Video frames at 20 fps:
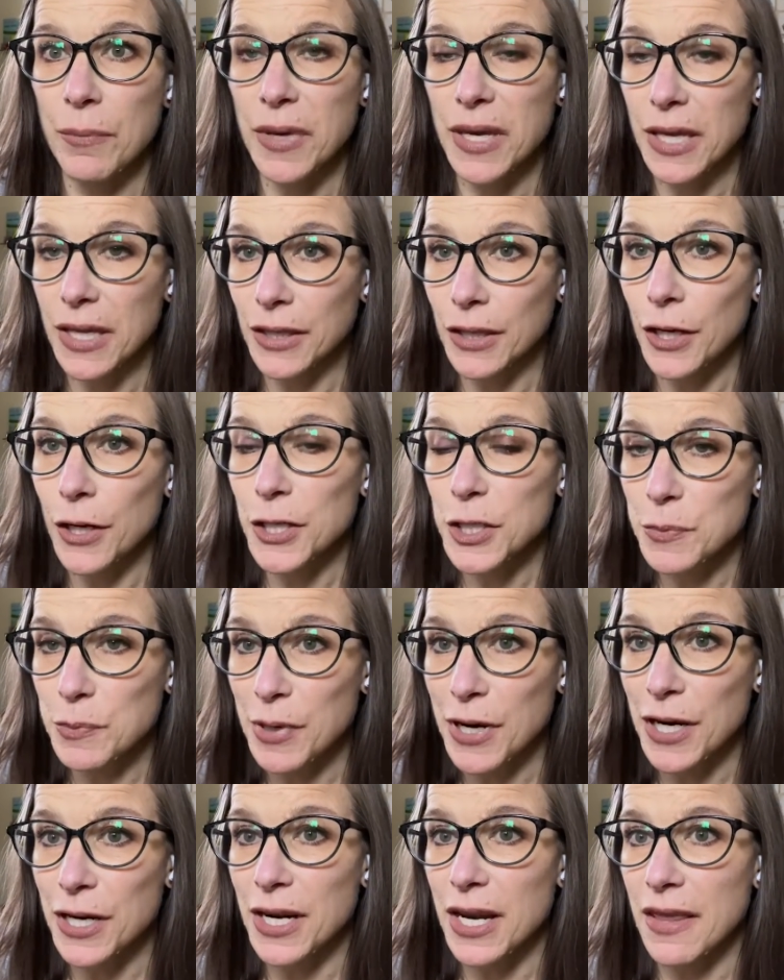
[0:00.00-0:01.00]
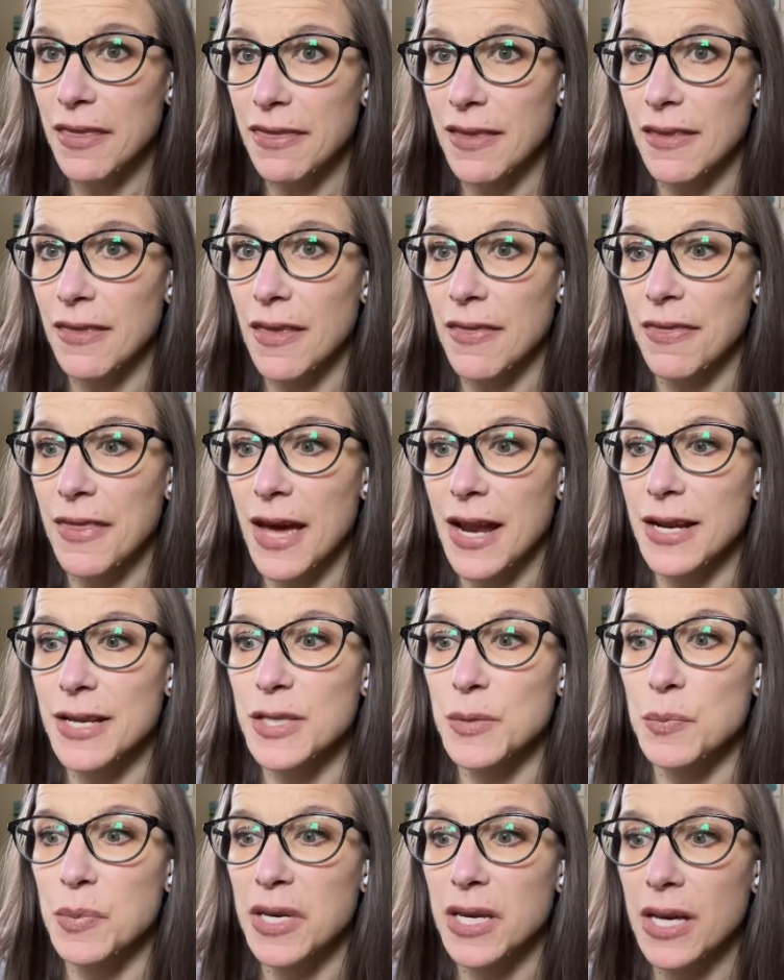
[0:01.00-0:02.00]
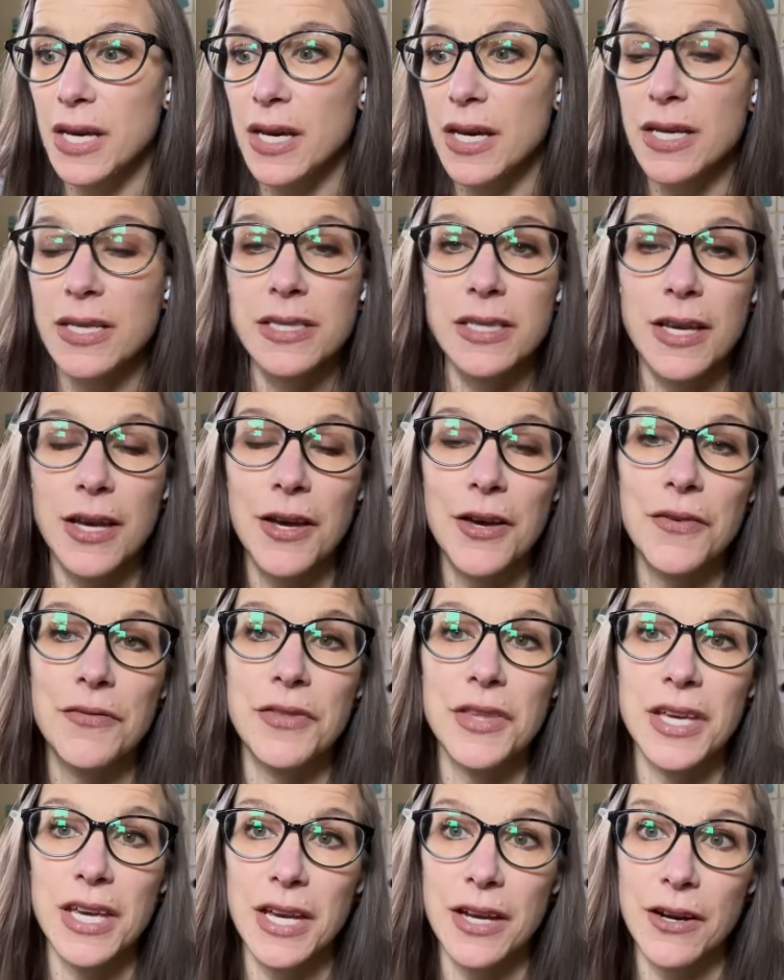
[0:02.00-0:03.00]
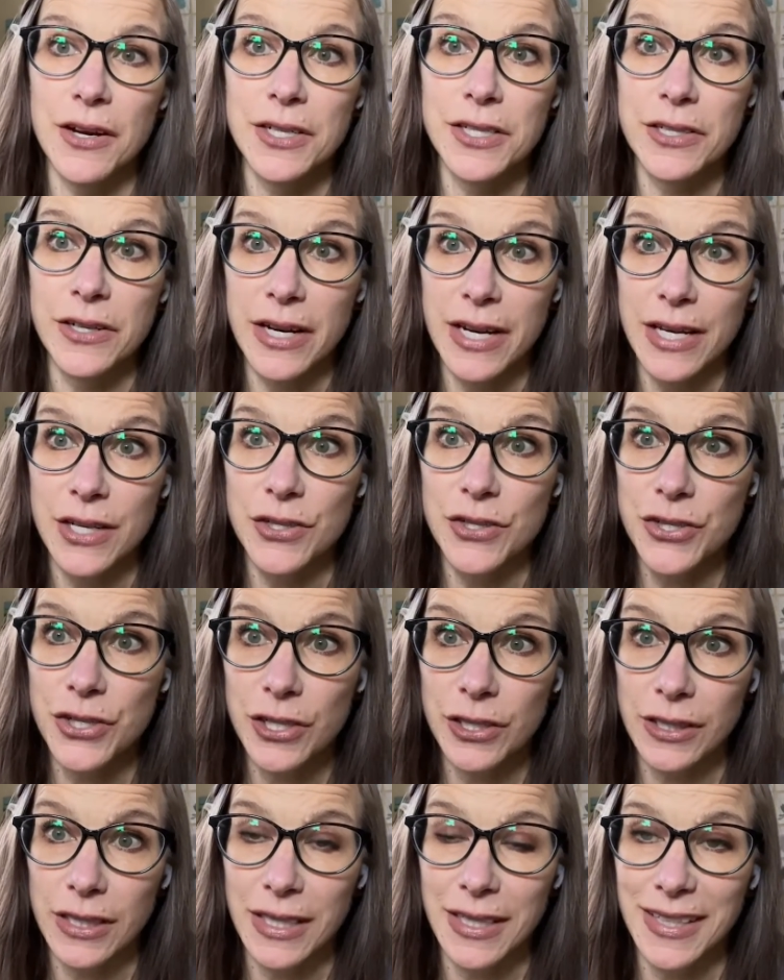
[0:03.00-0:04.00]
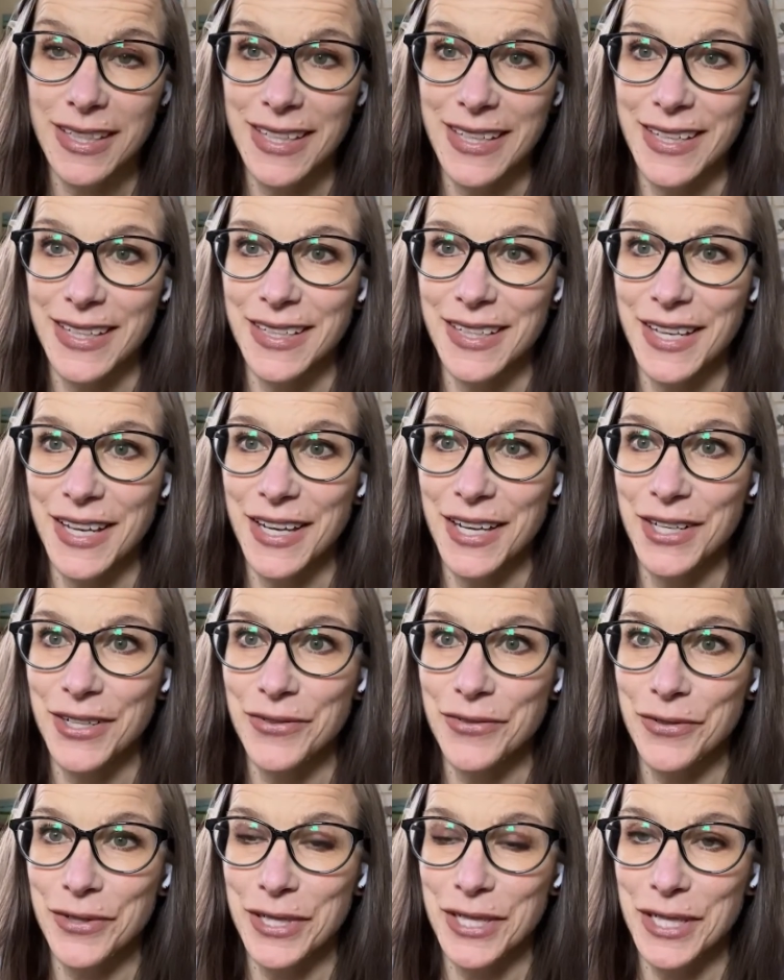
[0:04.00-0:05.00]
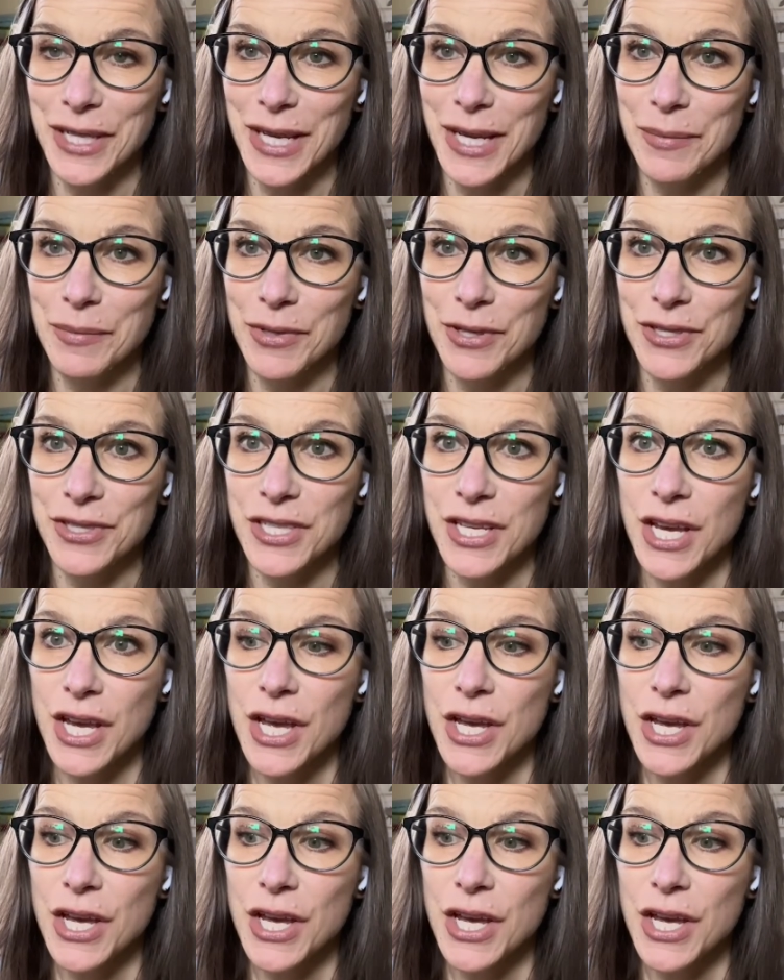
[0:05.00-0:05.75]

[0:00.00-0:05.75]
in large part, I think that that is because of the character Anne Shirley in Anne of Green Gables.